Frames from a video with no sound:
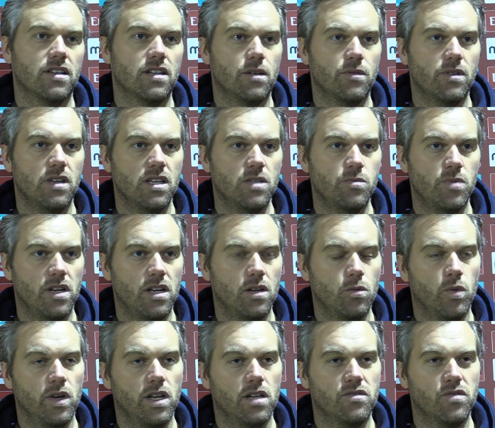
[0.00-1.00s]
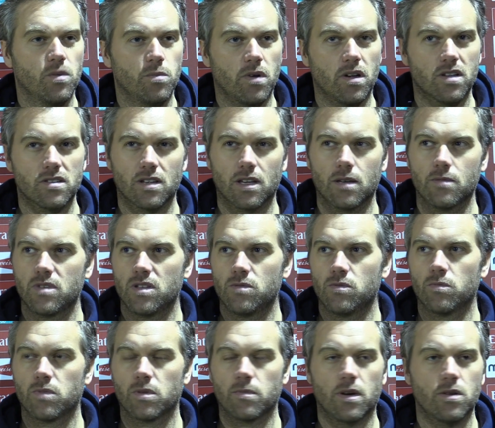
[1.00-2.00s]
You know, he's been in winning football teams, he's
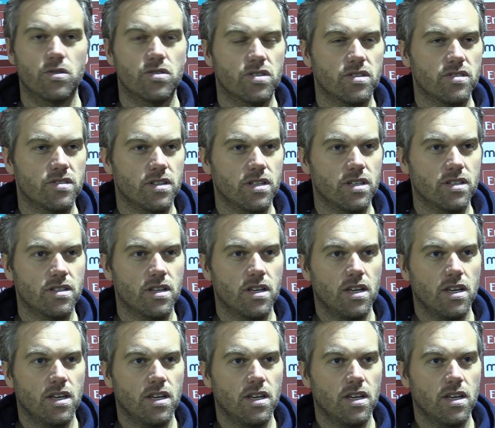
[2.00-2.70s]
won promotions, and